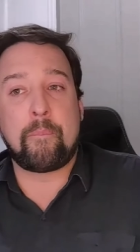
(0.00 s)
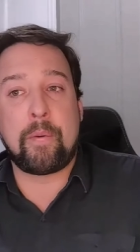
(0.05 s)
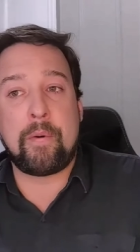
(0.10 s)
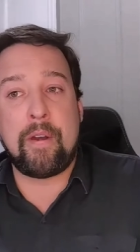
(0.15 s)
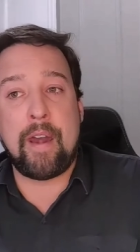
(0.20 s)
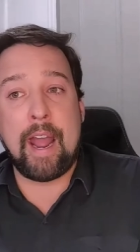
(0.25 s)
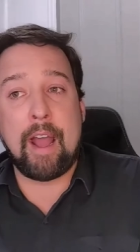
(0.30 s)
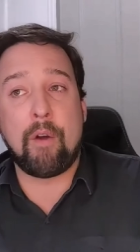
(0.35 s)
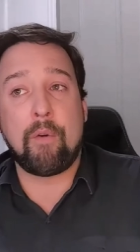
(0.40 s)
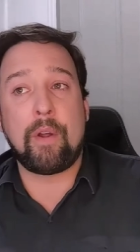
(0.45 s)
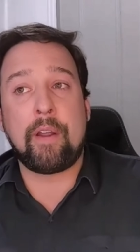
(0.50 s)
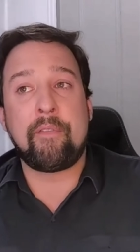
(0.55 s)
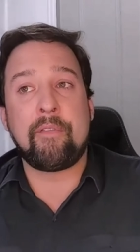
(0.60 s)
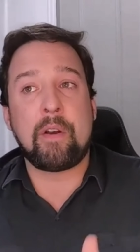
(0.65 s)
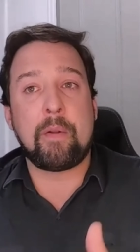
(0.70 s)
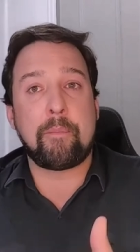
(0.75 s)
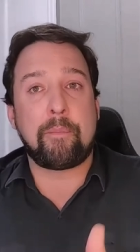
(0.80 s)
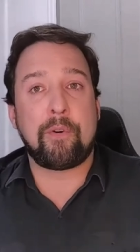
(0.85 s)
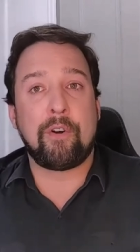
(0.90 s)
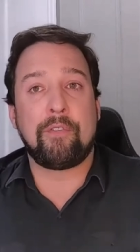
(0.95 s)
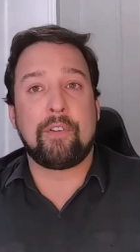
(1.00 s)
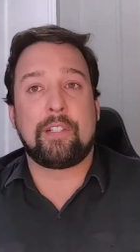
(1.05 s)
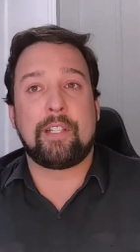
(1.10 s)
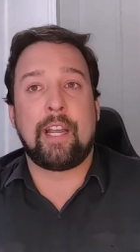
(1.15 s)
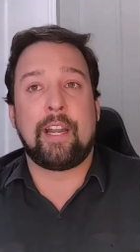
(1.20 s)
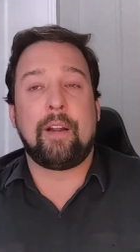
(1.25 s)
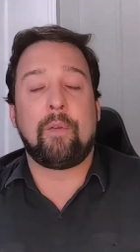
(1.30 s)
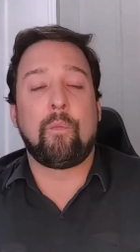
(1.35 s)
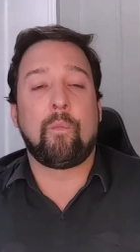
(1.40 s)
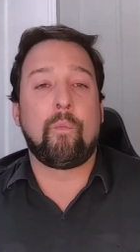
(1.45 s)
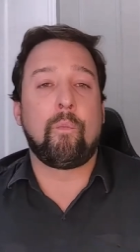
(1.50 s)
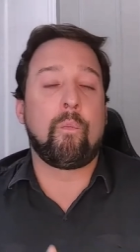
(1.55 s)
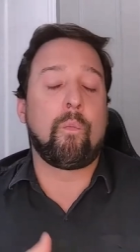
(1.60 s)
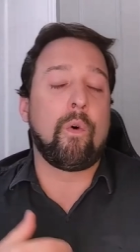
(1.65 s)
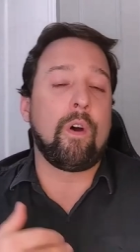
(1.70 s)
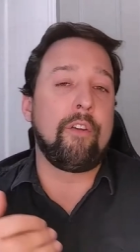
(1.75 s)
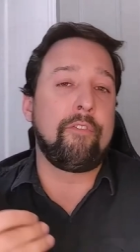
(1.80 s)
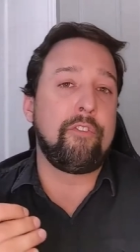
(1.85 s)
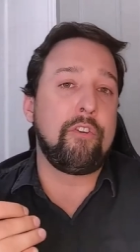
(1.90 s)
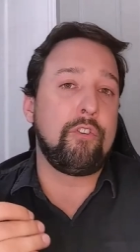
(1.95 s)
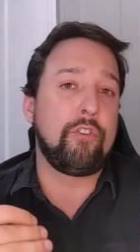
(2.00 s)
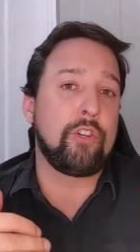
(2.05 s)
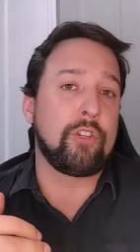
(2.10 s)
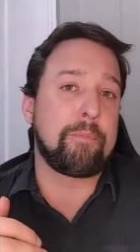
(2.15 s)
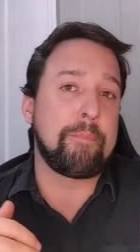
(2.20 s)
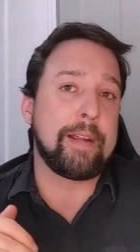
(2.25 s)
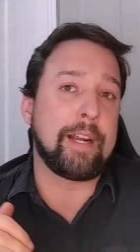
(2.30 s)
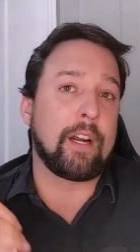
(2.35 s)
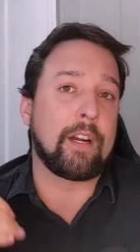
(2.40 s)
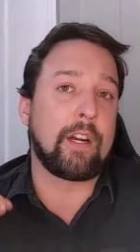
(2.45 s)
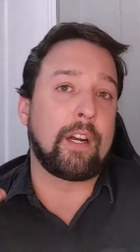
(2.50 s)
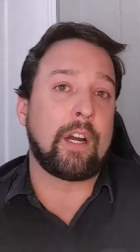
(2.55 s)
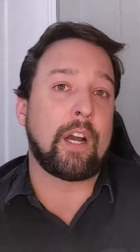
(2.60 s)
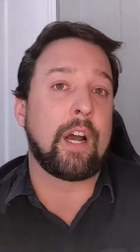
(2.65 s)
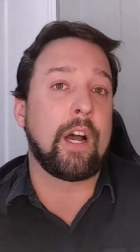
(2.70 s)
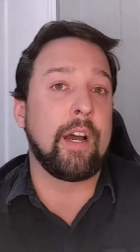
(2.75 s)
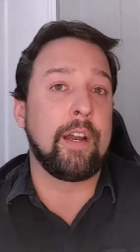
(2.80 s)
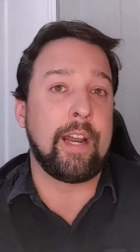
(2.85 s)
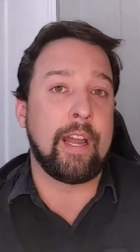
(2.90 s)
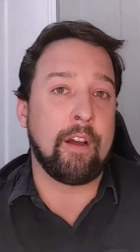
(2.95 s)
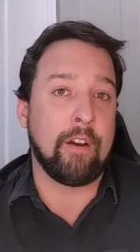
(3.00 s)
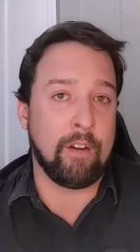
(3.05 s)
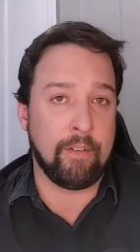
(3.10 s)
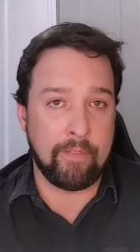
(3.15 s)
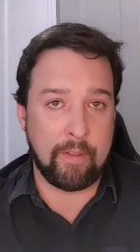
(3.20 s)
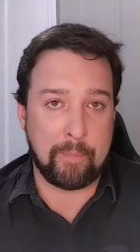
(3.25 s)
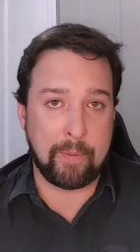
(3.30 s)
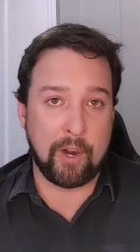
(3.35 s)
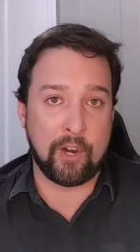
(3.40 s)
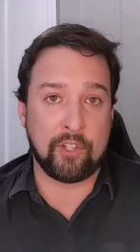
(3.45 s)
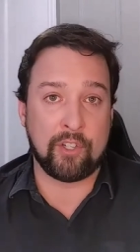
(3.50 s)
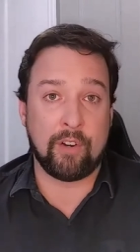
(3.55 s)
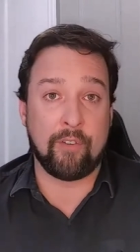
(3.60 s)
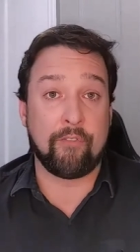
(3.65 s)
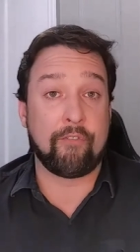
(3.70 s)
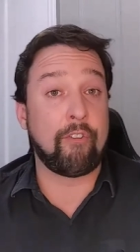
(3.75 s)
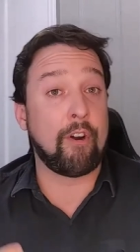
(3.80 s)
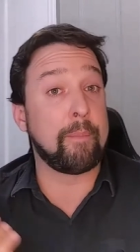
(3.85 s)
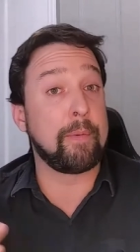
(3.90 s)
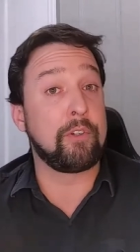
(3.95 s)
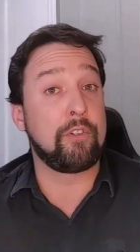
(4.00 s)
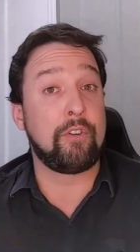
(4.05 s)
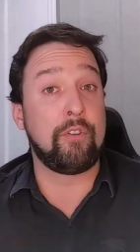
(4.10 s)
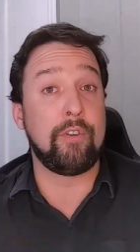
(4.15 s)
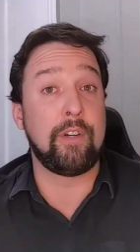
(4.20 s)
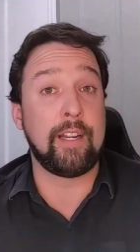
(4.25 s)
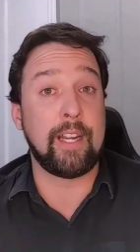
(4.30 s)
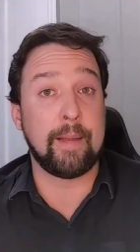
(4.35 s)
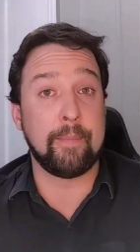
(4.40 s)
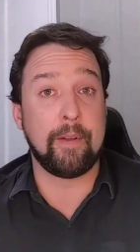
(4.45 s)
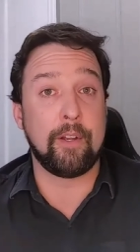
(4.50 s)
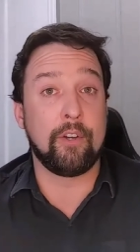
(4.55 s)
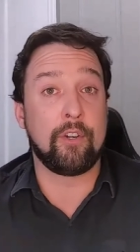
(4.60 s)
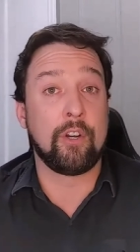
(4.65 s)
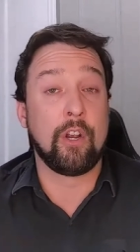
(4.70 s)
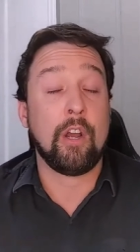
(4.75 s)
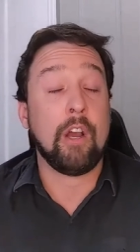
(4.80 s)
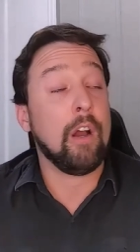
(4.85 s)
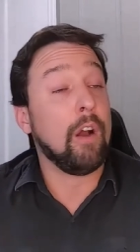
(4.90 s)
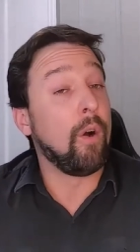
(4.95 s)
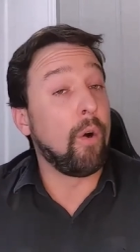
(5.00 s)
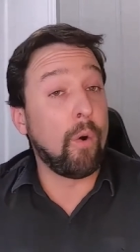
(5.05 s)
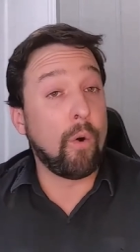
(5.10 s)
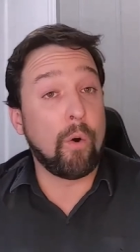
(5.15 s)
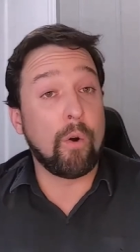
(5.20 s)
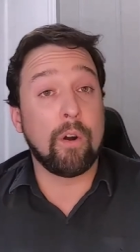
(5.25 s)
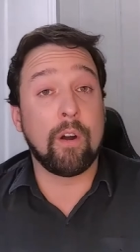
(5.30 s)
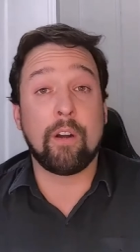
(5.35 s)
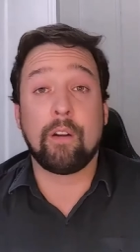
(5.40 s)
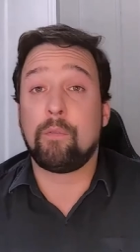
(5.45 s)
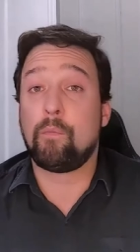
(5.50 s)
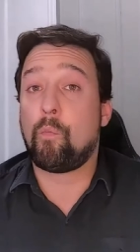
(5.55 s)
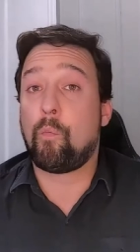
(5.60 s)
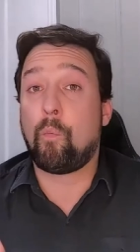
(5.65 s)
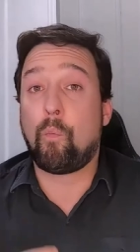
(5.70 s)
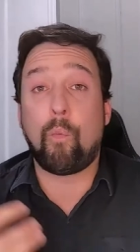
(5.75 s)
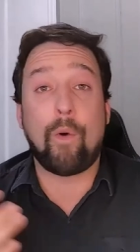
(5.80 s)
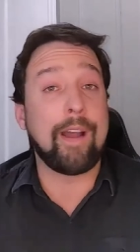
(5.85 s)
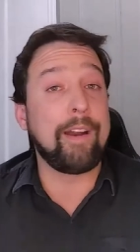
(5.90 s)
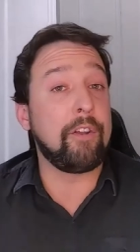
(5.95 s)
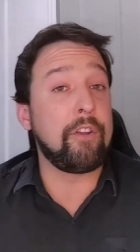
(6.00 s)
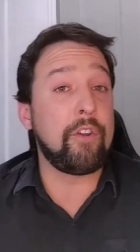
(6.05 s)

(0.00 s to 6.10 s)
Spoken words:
now even improved to say, what if you just make a cutout of the person from a 2D image? Or why don't